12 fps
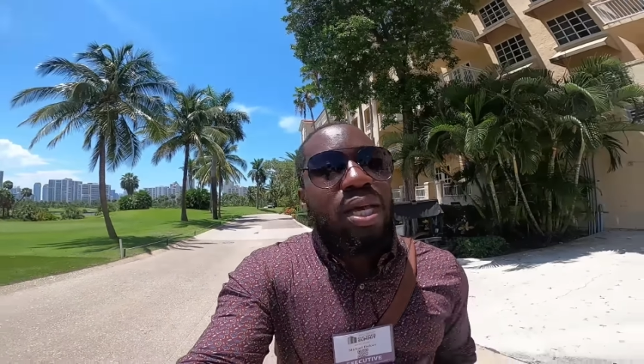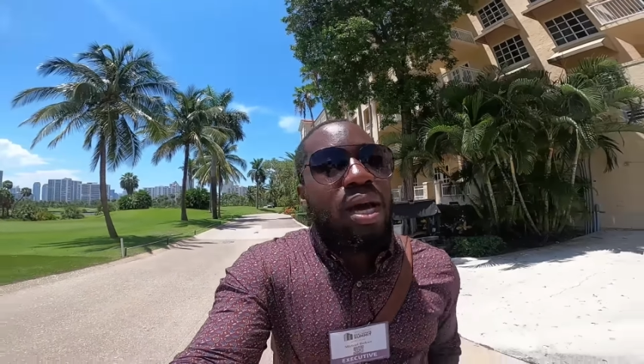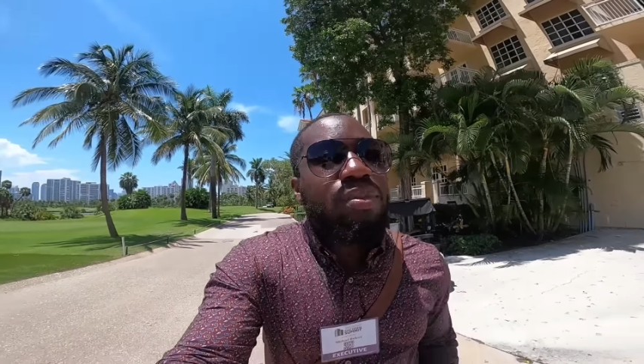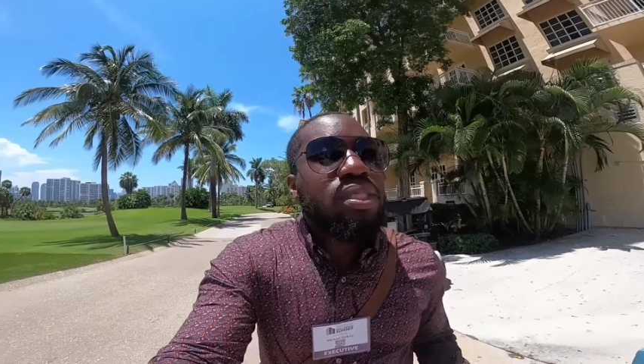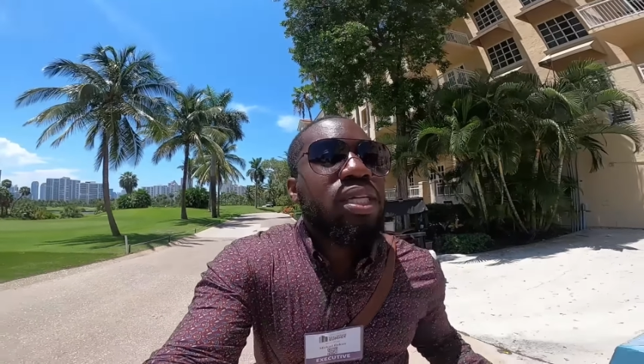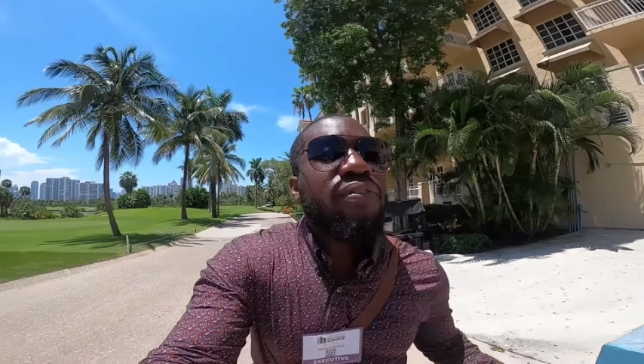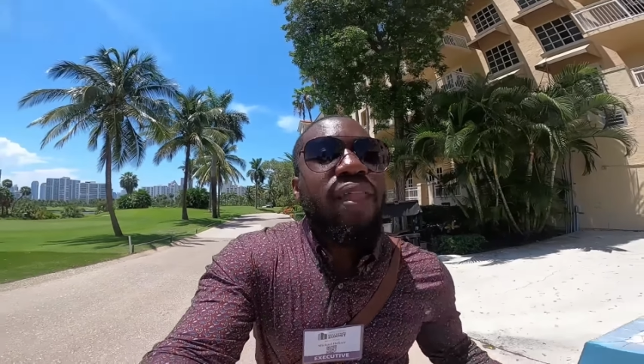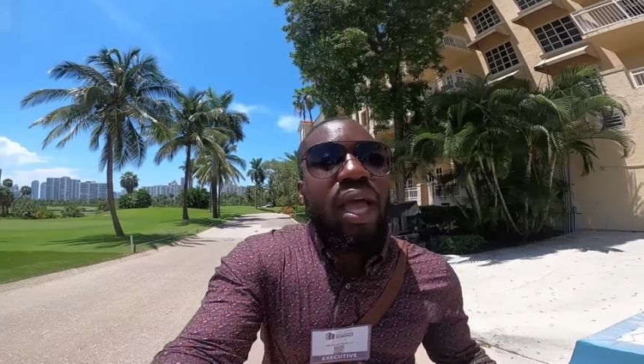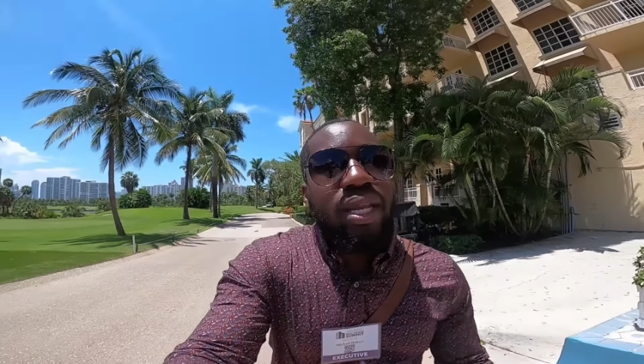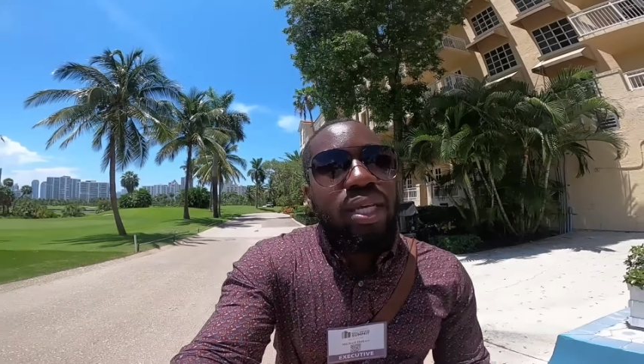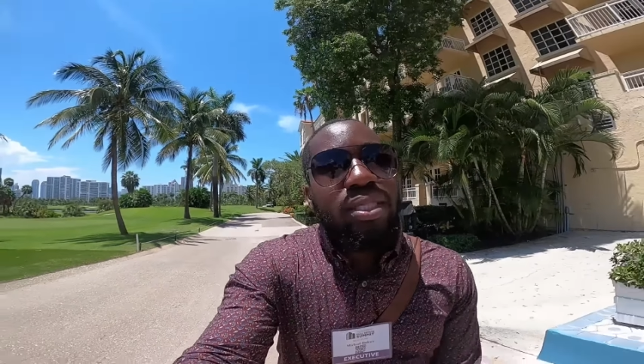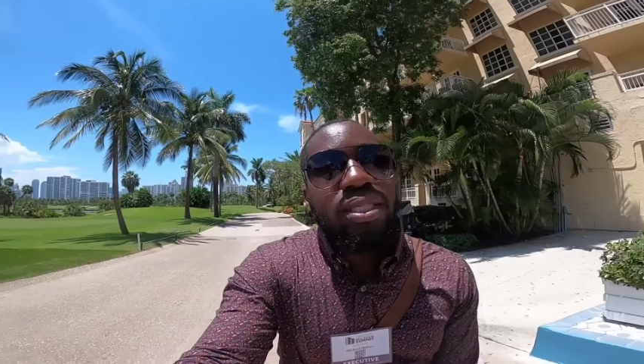come to stuff
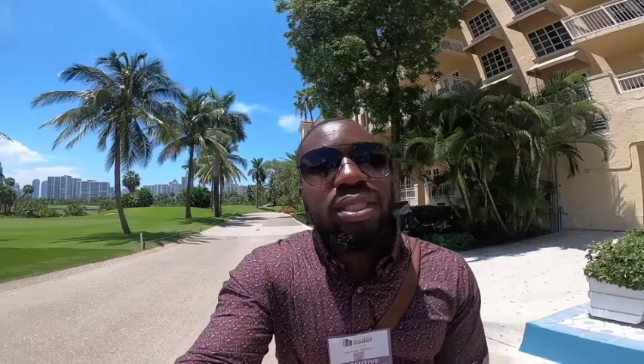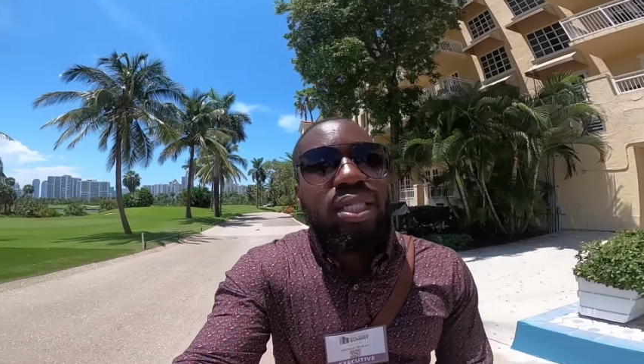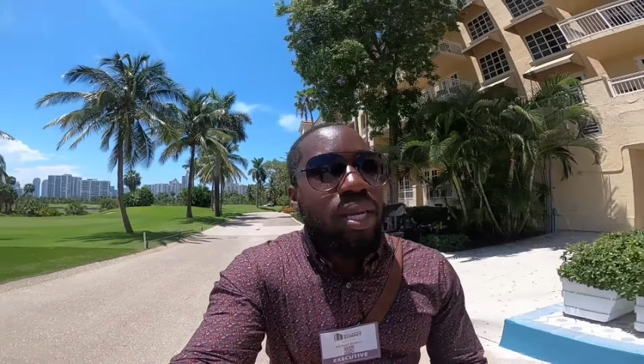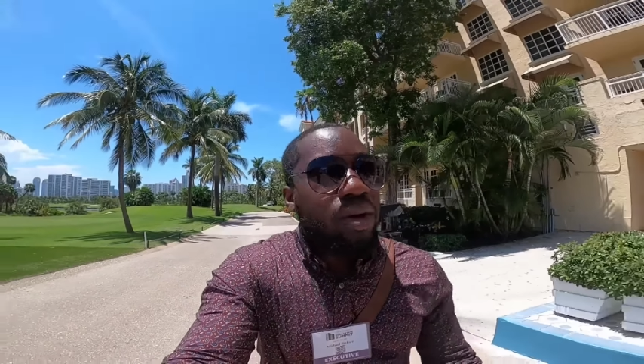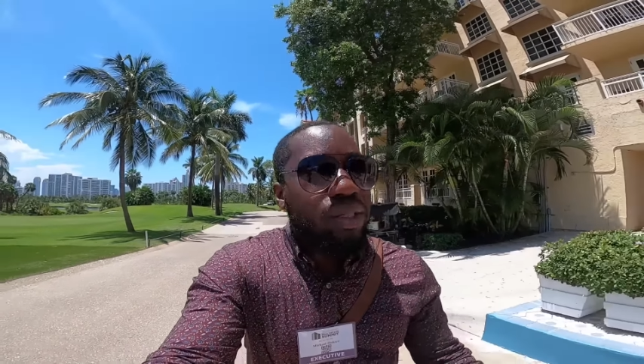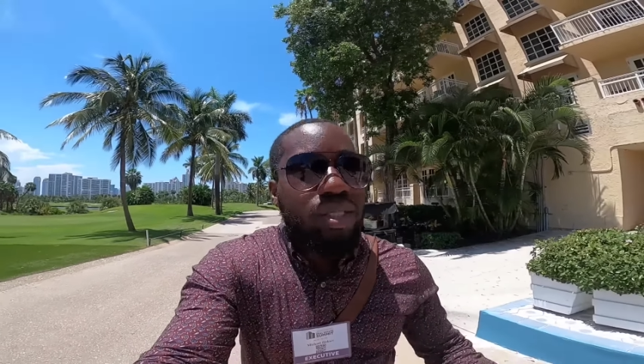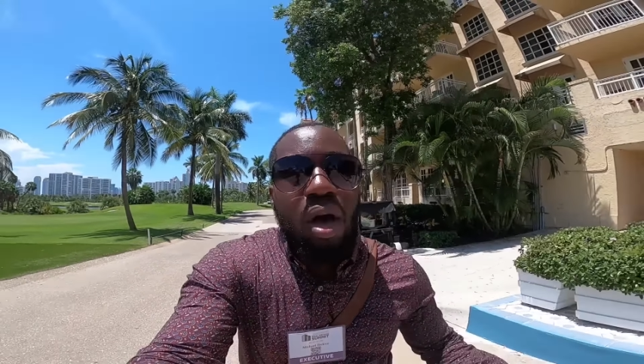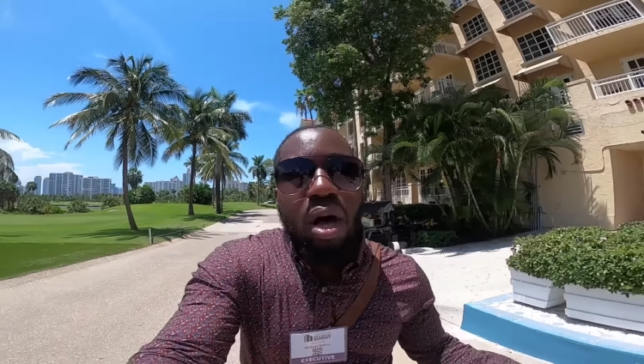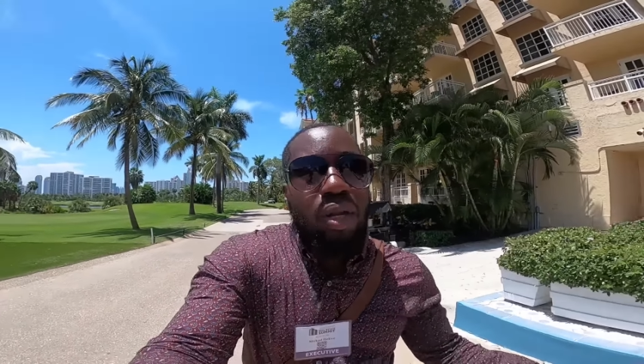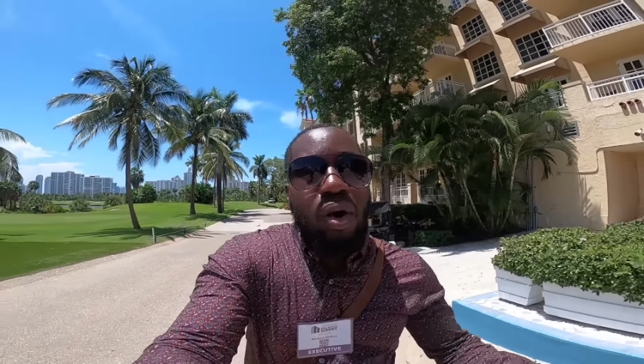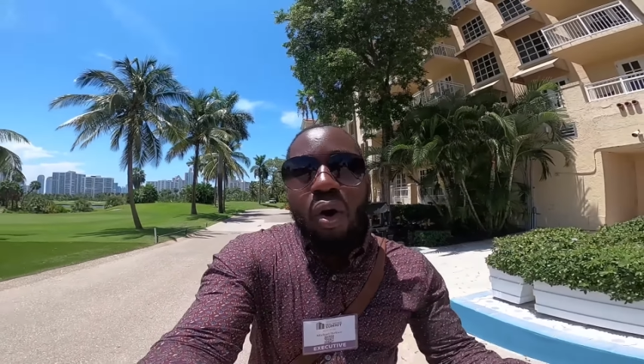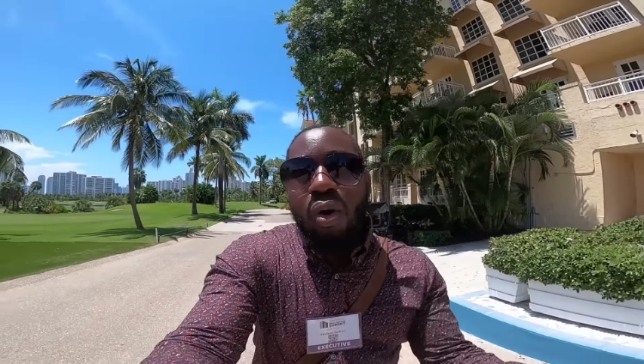like this and sit there and
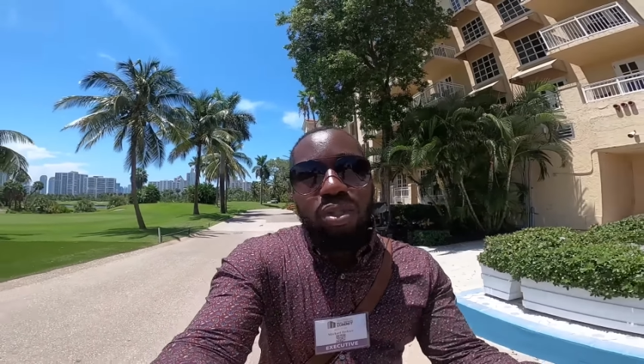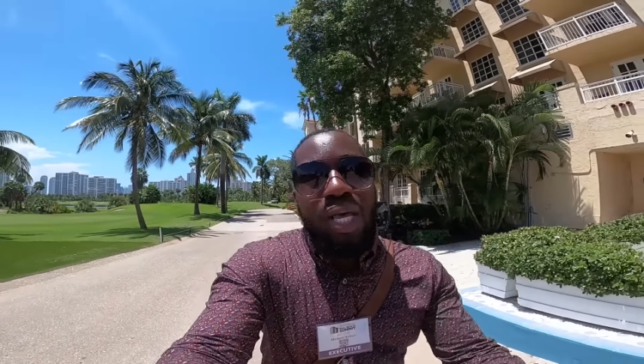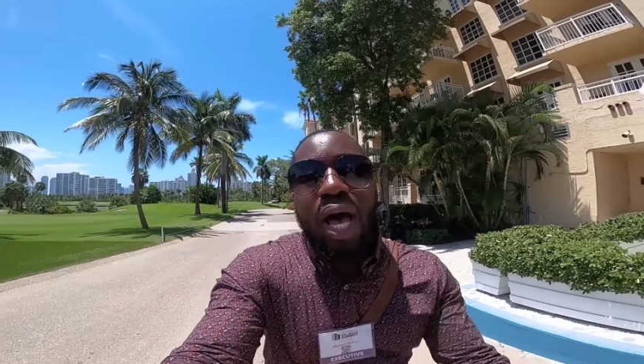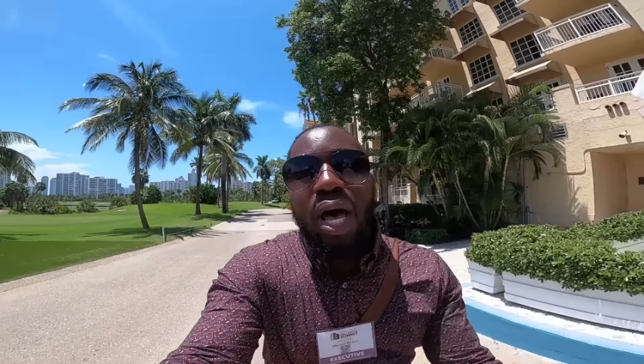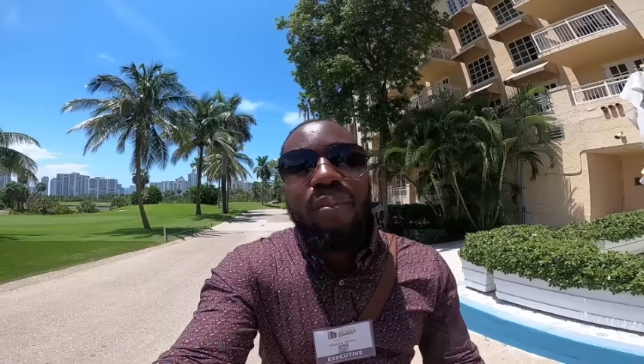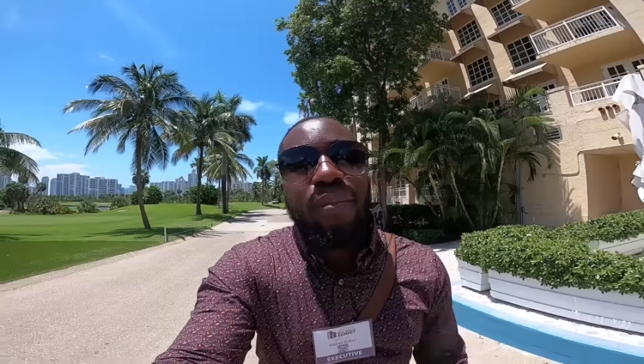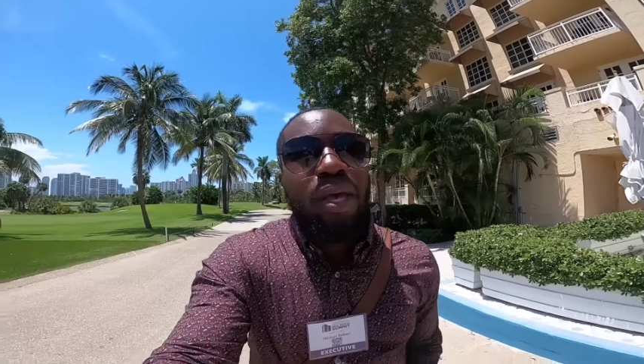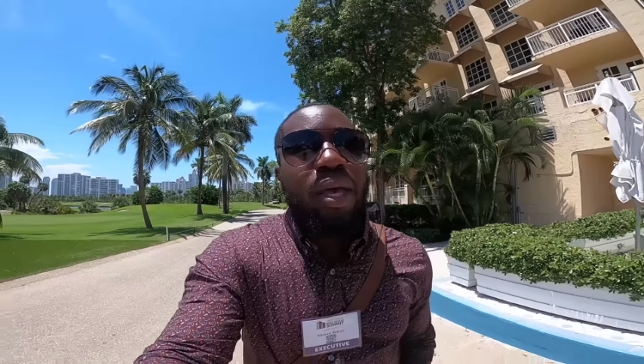talk the whole time.